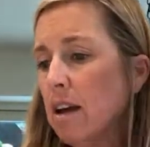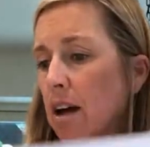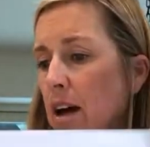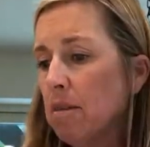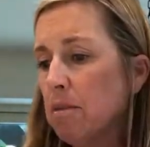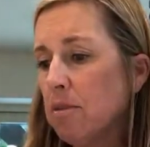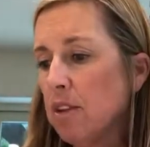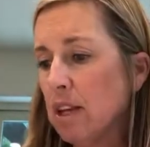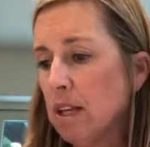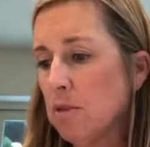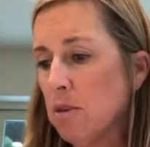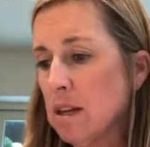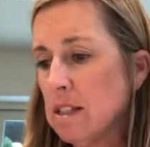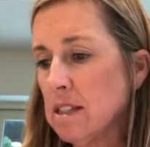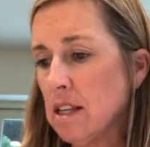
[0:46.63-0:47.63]
If you like
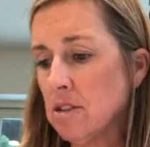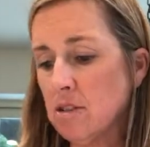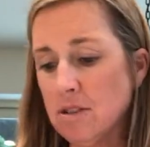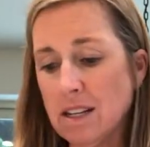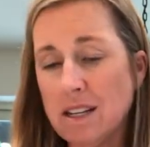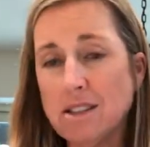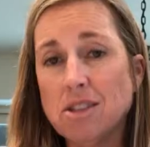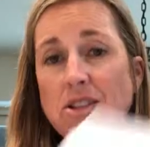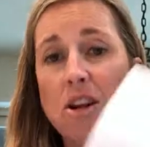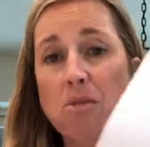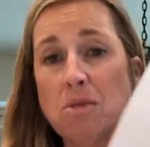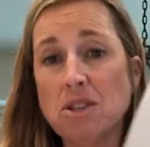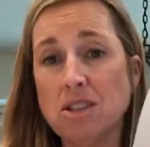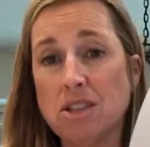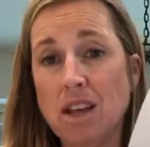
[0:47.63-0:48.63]
to write a stencils, and I'd start
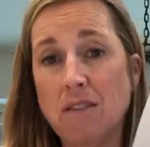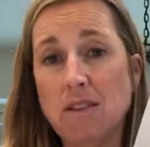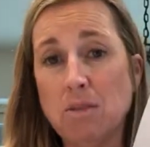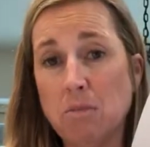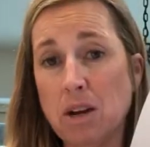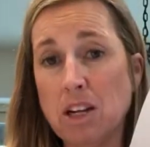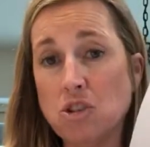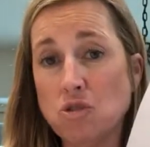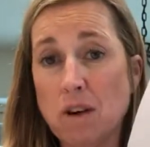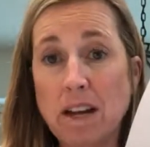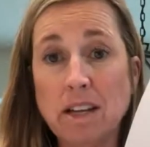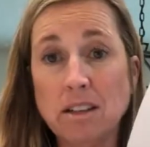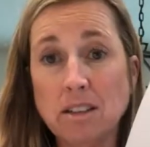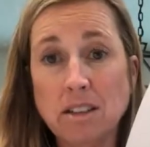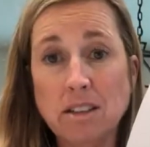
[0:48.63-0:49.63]
with just having them write a
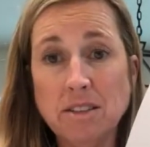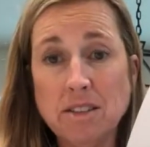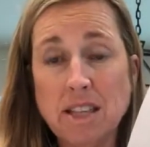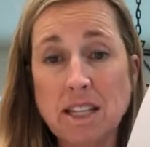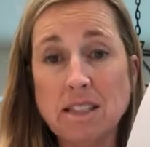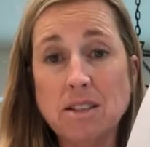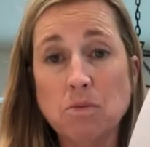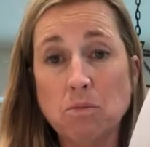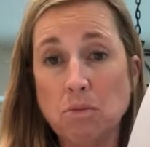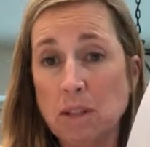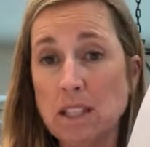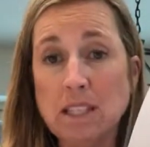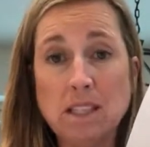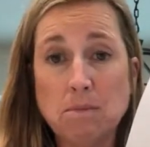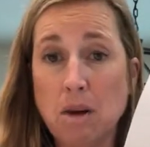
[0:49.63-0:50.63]
triangle that's
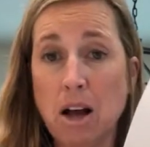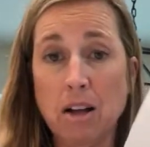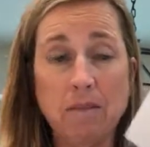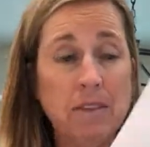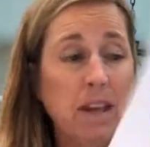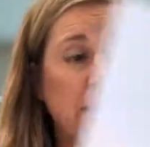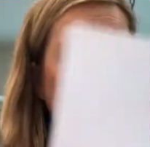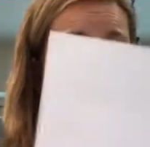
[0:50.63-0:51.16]
really small.